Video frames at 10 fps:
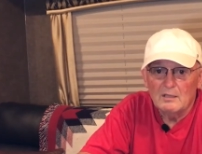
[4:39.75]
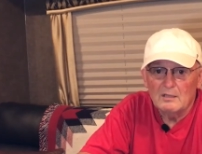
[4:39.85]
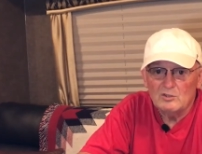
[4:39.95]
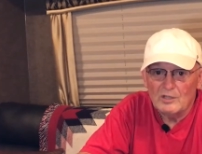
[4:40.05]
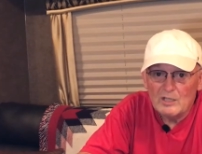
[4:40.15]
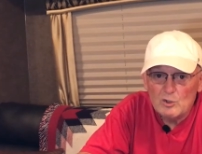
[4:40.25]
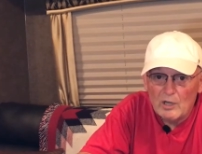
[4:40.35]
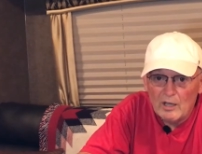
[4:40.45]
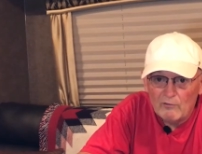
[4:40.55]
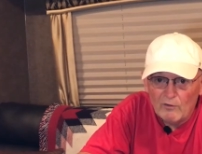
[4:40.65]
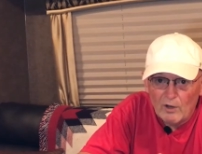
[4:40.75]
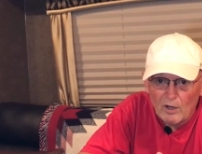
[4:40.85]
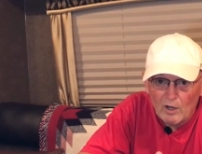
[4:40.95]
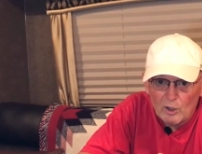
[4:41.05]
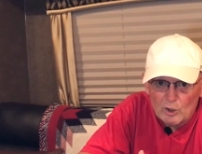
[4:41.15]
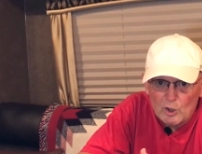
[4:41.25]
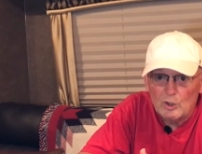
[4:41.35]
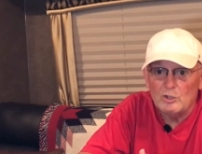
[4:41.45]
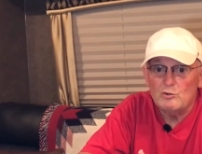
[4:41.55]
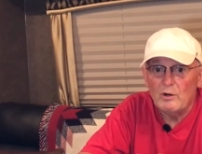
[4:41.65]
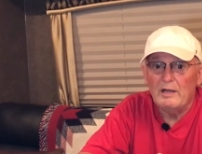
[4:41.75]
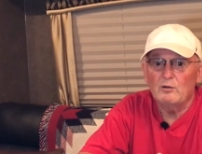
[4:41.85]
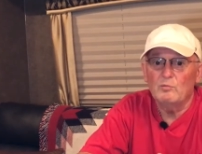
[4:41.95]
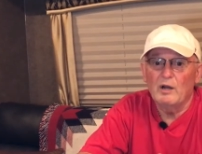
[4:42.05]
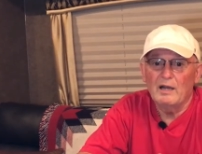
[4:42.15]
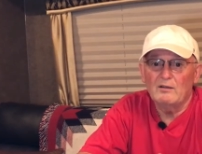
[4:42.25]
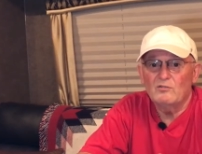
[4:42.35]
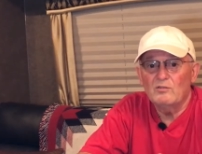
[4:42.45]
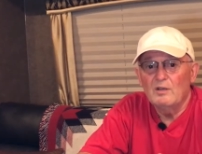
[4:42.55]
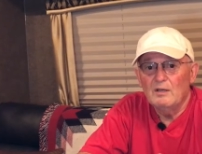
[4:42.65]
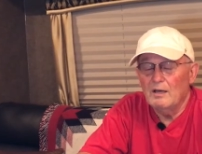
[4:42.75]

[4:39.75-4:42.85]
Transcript: uh, so that you have good trailer brakes.